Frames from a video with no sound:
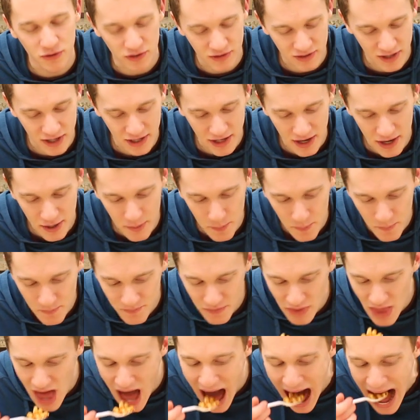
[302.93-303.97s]
for studying.
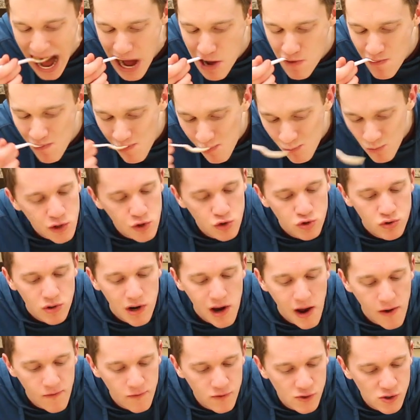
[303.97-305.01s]
You
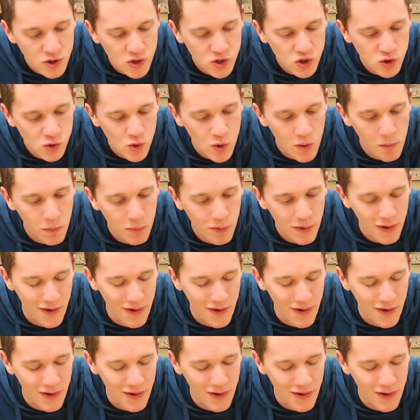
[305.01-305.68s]
trap for school.